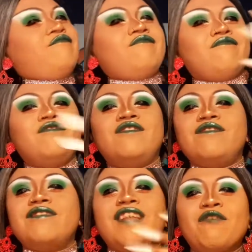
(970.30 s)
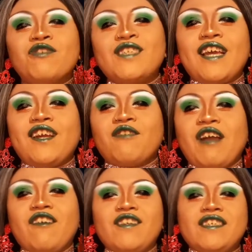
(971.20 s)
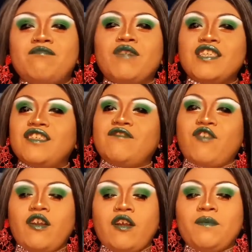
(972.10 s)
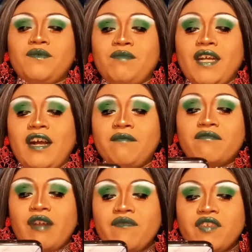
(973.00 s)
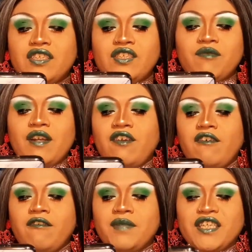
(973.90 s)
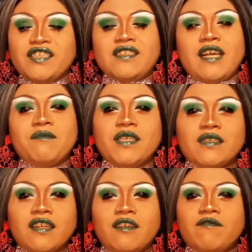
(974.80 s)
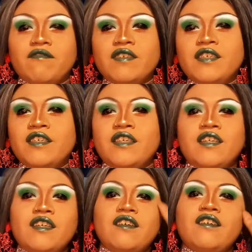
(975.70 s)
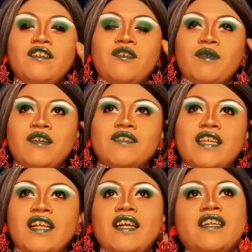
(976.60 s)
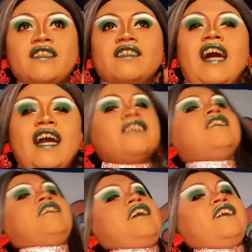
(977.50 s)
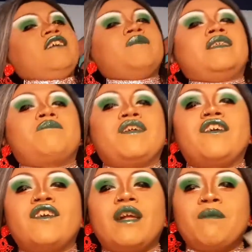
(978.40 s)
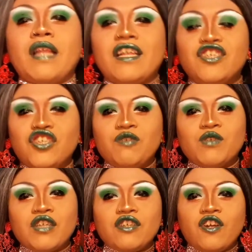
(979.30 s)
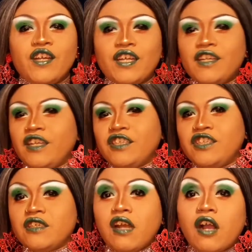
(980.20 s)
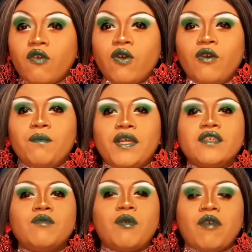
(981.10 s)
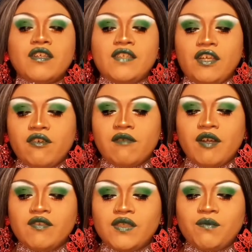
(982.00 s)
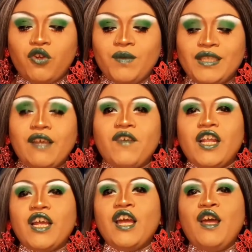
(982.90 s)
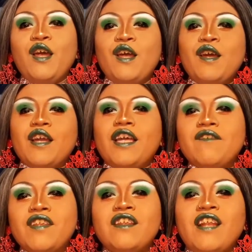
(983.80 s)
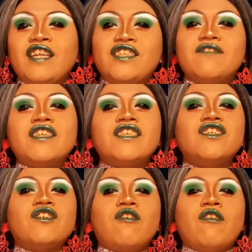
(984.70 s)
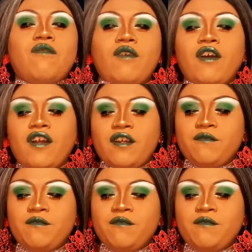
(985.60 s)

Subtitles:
They weren't staying around as much for a couple, but I'm grateful that she went home because that means no one else that I like. I actually like Kim as a player, and I'm glad that she was not targeted and she did not go home because we want to see her around some more because I feel like given the longevity, she'll go far.